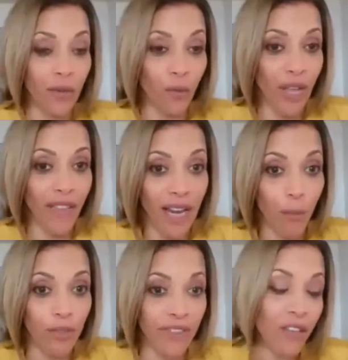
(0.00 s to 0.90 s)
the way that I
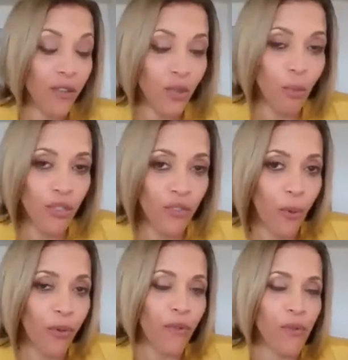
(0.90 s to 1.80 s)
would, thank you so much,
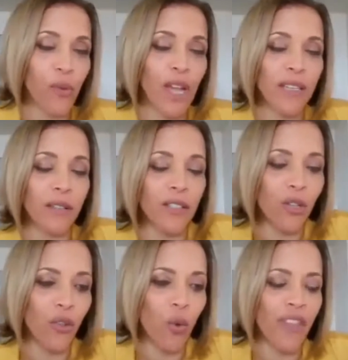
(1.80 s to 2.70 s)
both of you. And, you
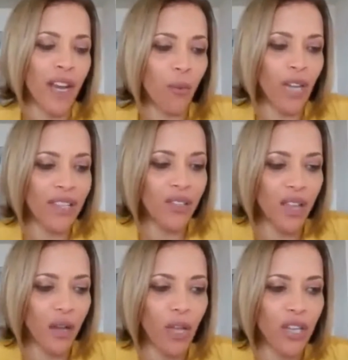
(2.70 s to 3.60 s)
know, the way that I would answer
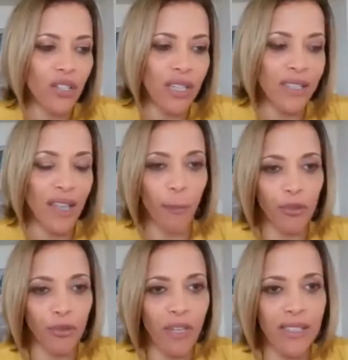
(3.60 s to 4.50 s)
that question is the
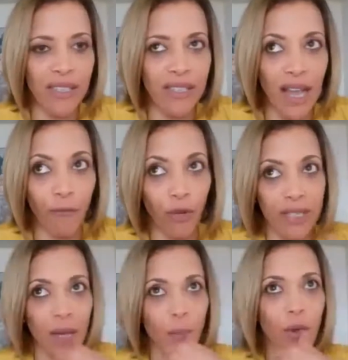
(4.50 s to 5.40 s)
opportunities is that, for
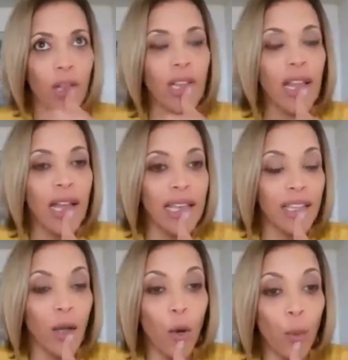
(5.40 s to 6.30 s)
example,
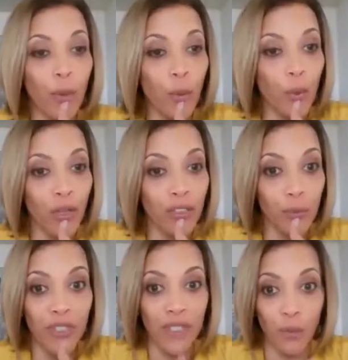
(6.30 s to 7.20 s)
in the corporate world,
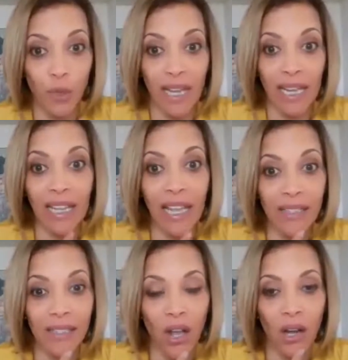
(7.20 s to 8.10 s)
which is where my
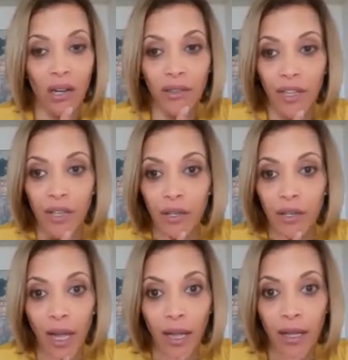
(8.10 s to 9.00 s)
clients are,
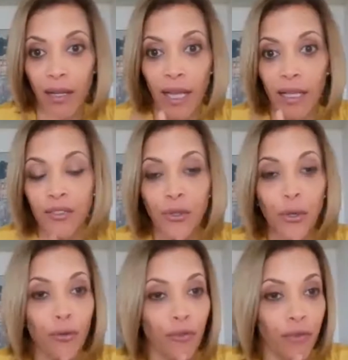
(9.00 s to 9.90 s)
there I
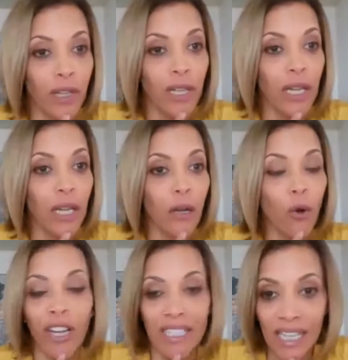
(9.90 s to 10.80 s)
serve
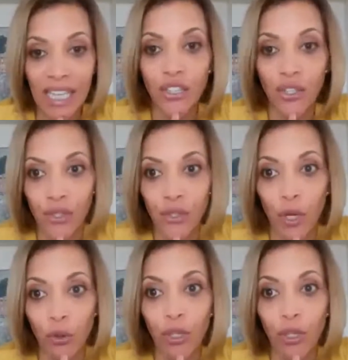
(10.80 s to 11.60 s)
organizations who are